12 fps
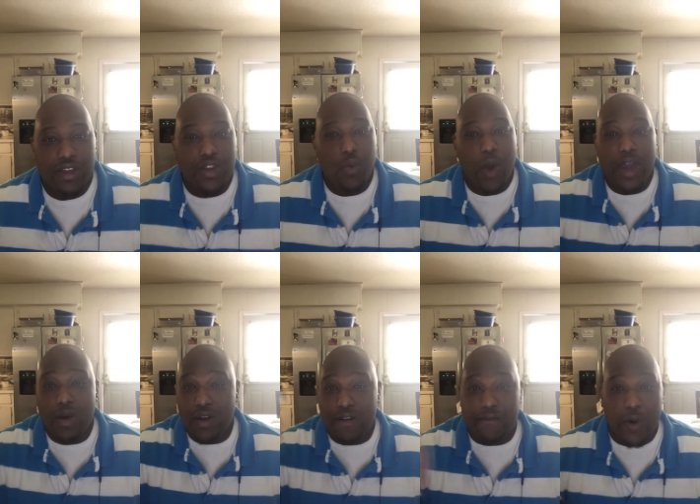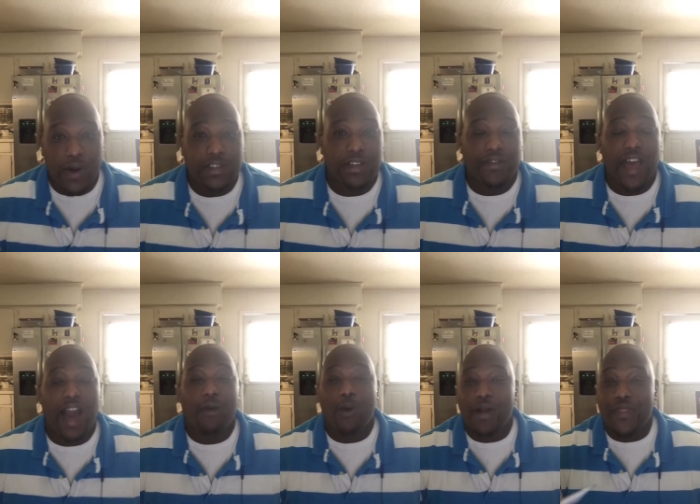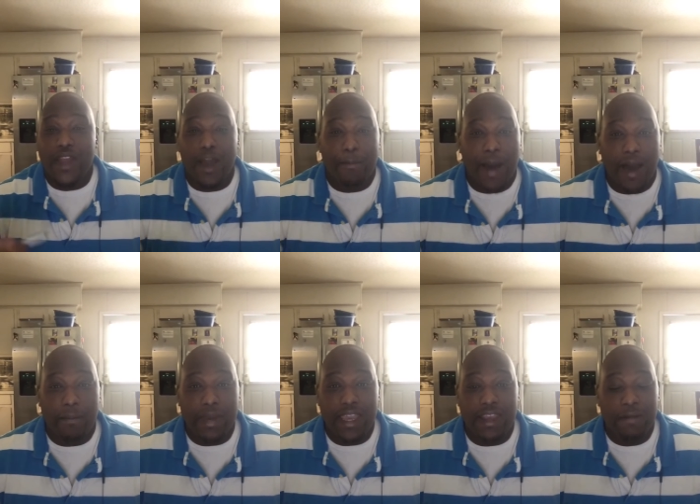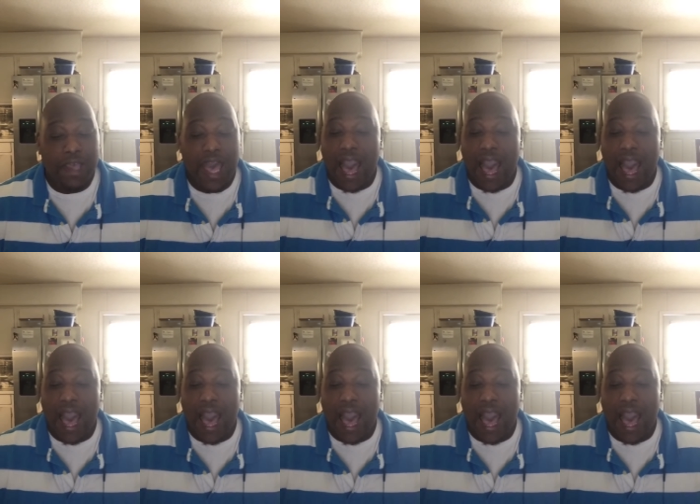You wait on the voice of God. One thing about me,